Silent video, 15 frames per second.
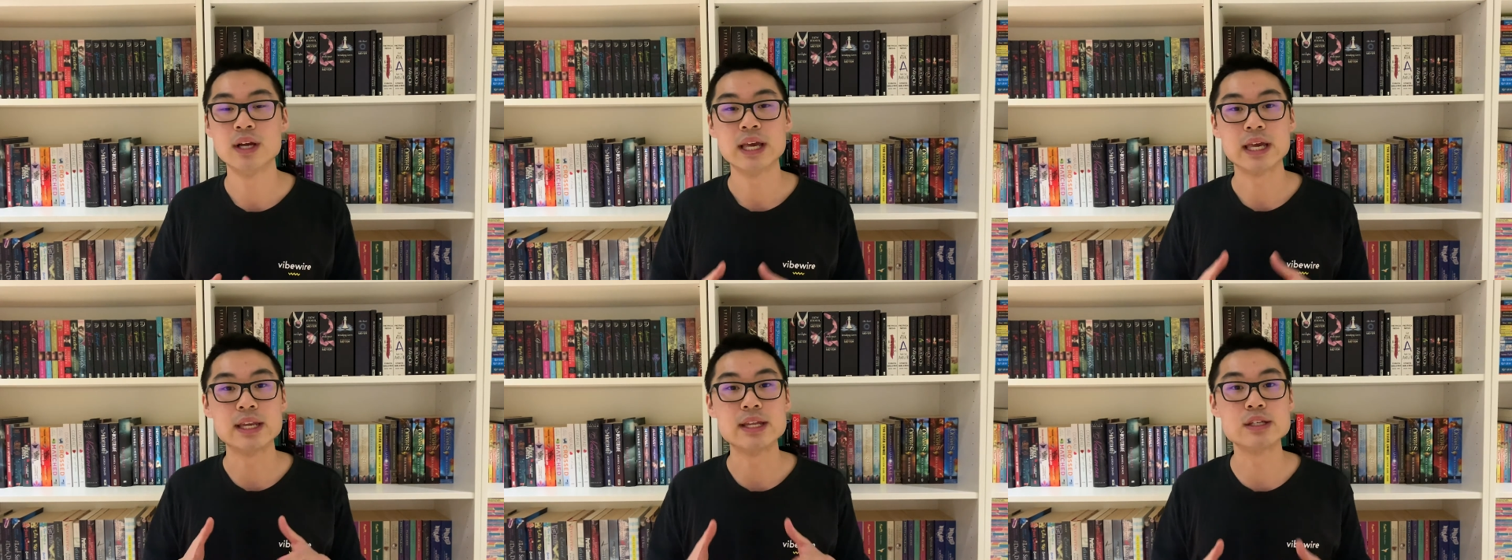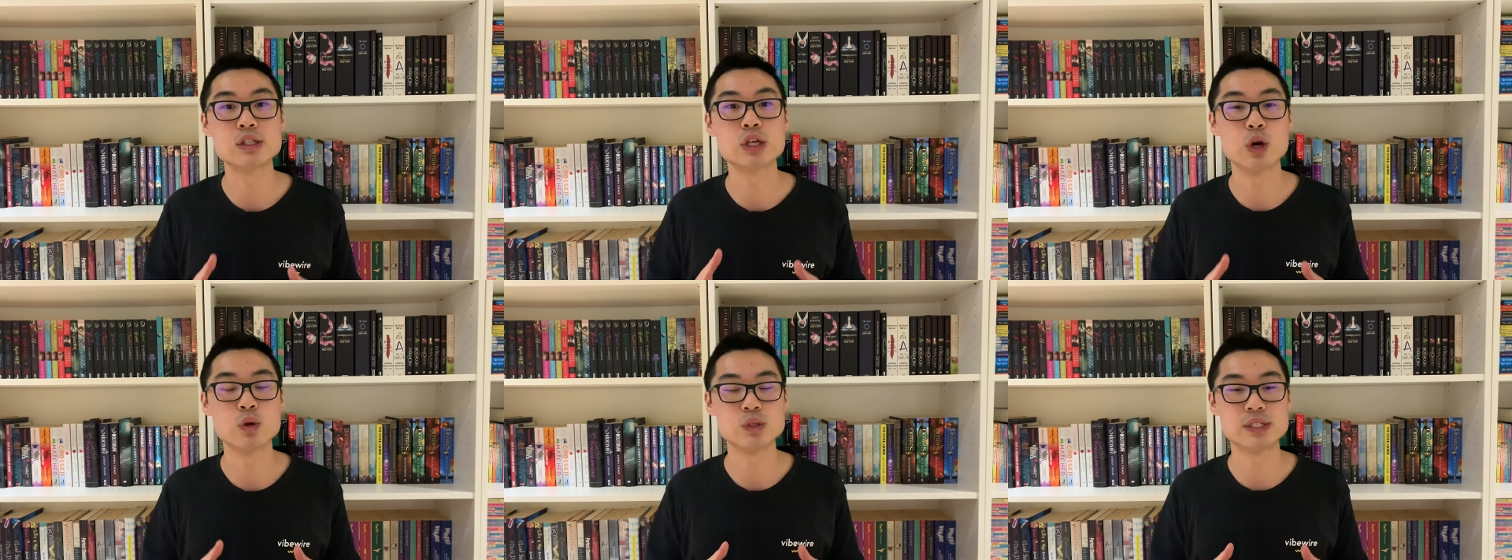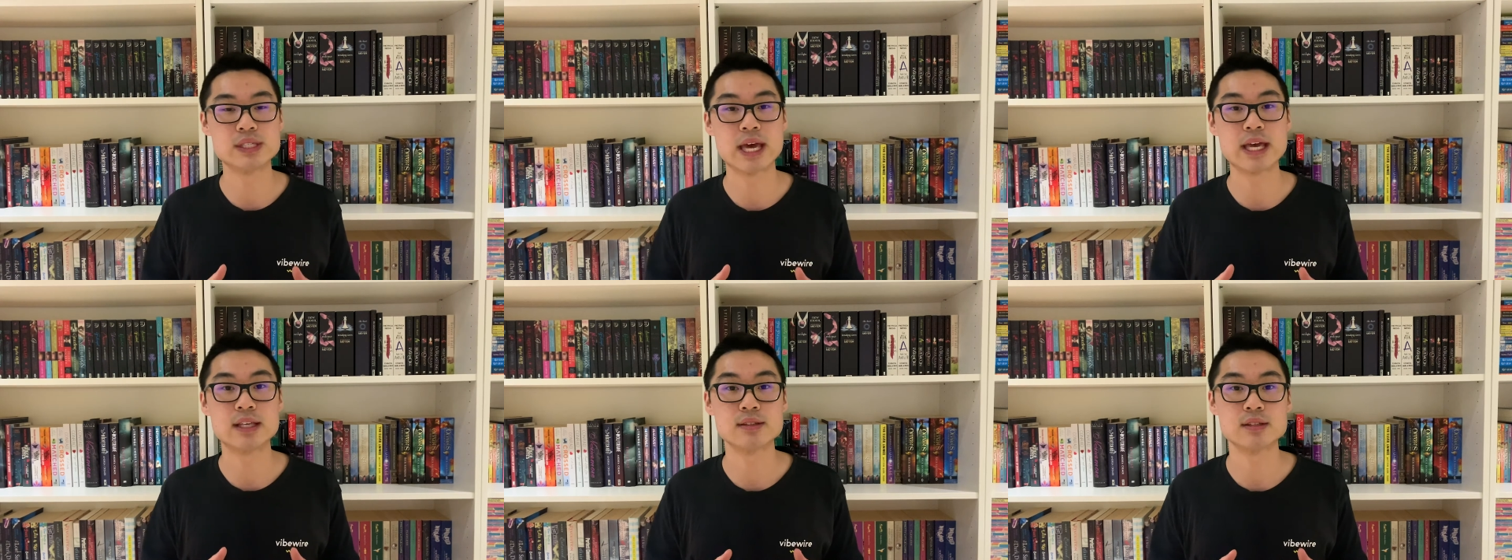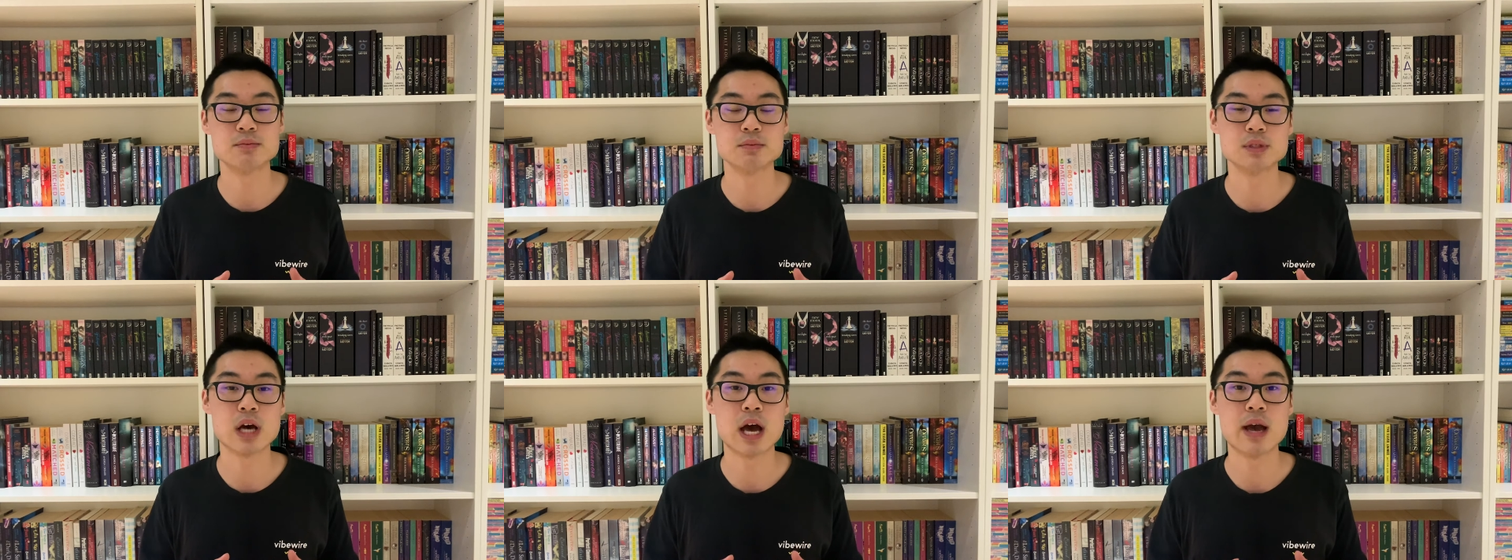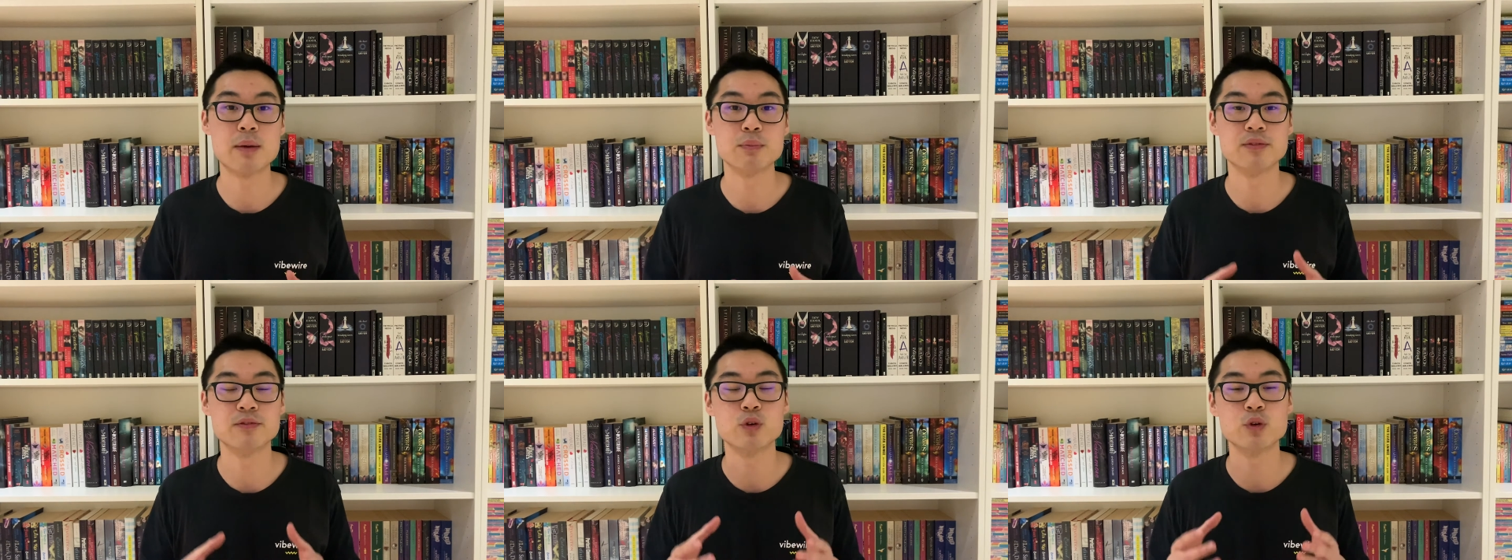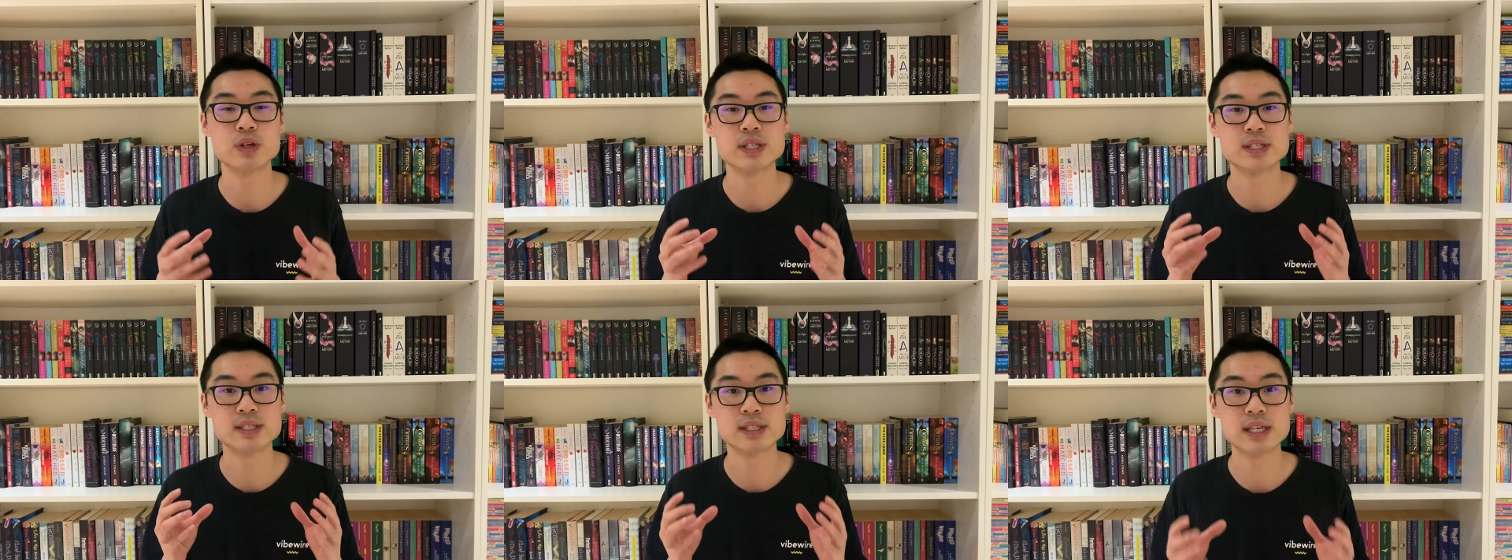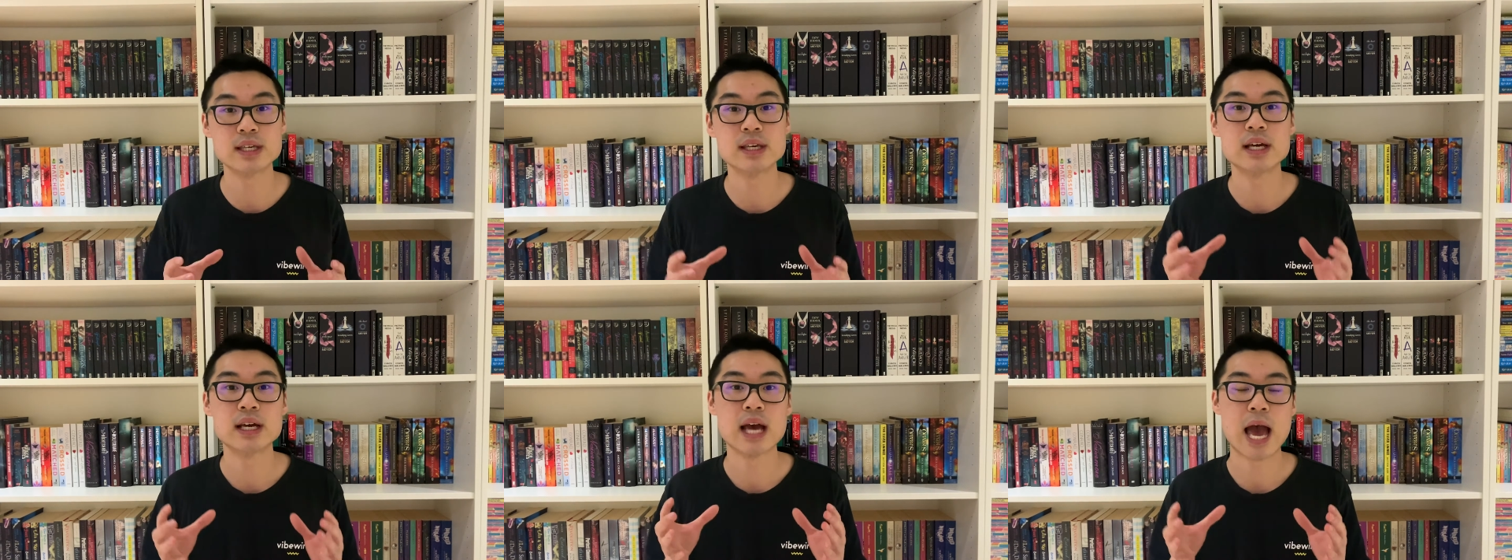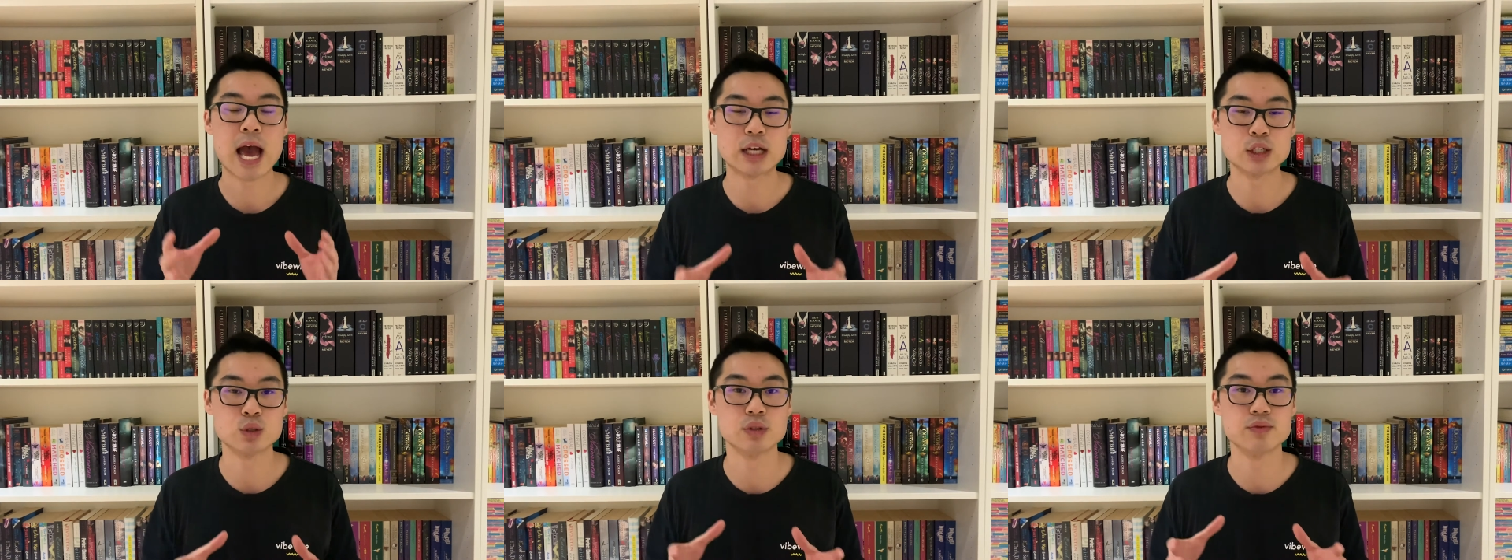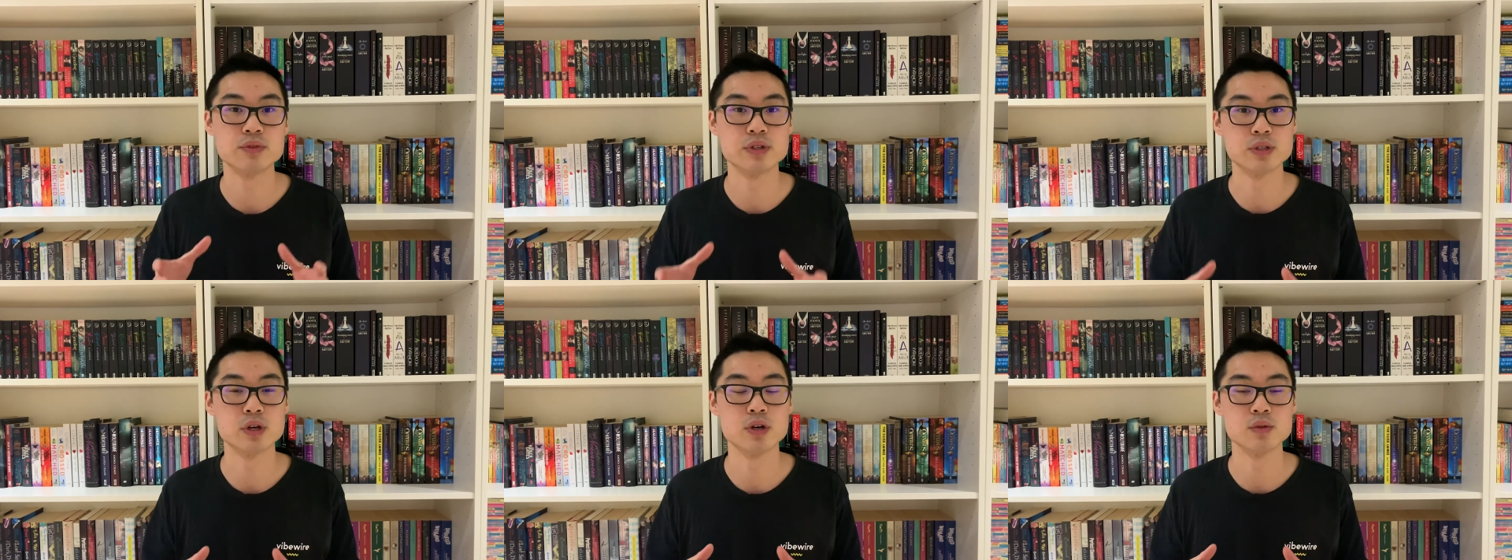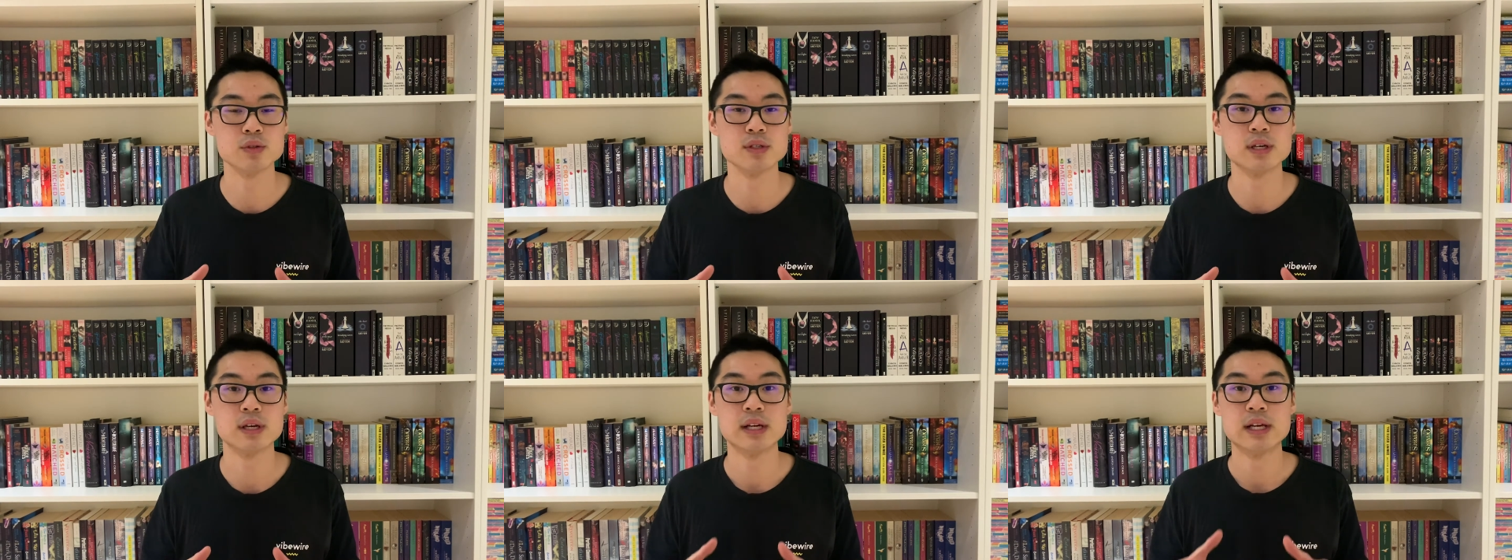it is going to take some time before you see actionable results.